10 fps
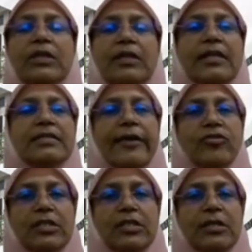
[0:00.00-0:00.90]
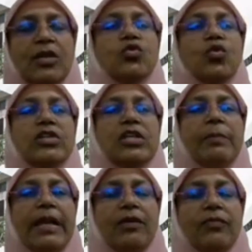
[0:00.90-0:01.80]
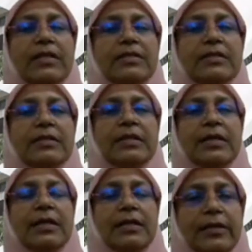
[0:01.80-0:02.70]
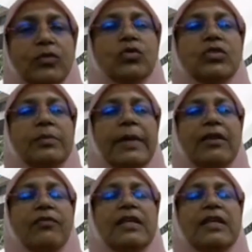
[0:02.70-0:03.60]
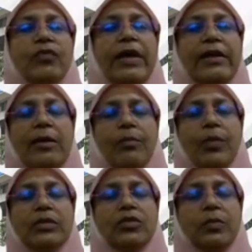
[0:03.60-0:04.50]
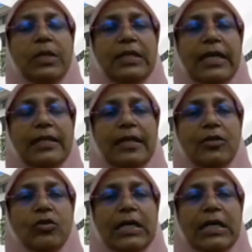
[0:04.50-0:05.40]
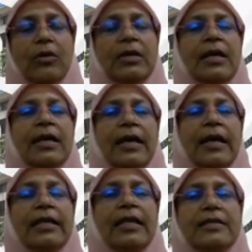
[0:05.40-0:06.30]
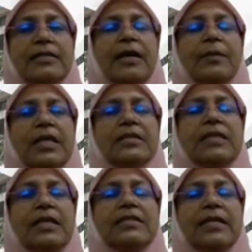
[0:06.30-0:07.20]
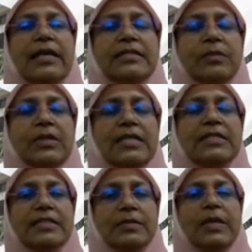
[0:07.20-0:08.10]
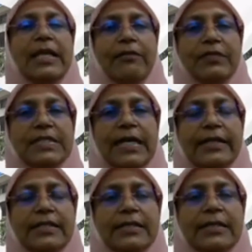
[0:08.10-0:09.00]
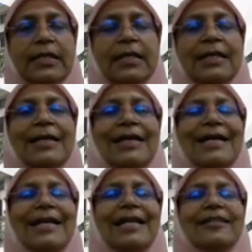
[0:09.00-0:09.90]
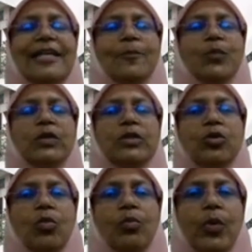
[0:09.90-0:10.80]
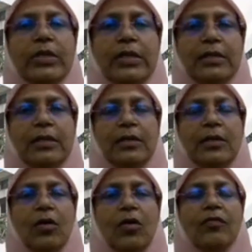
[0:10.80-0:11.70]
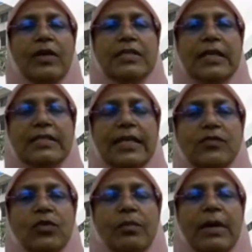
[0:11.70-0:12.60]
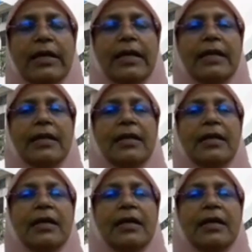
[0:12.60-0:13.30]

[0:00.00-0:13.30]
transaction, social benefits? The social benefit is very important to be taken into account. And in Islam, this has been emphasized. Another important component of a successful market